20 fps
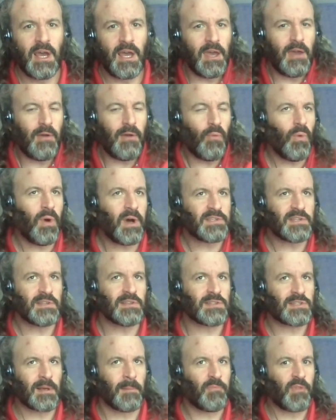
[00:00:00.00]
It wasn't
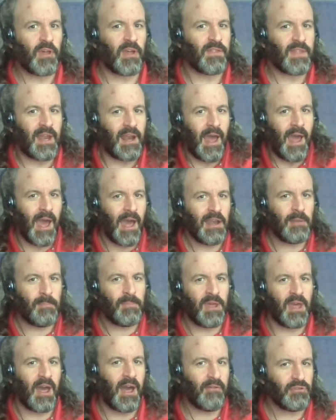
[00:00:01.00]
something that had to
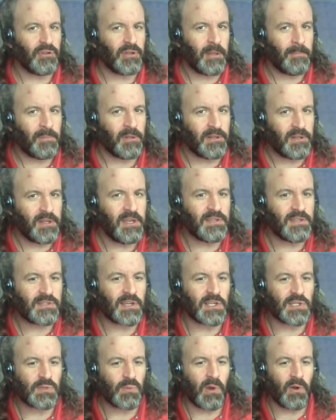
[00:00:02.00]
be heavily policed
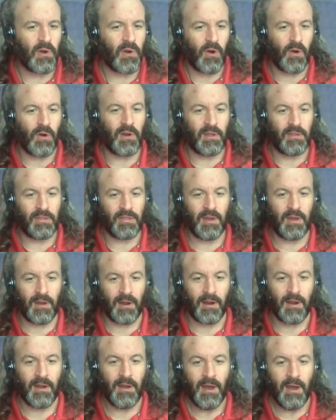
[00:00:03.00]
because we were already
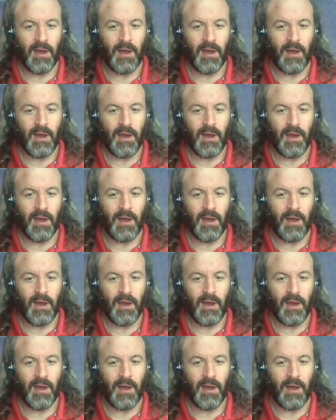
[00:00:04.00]
there.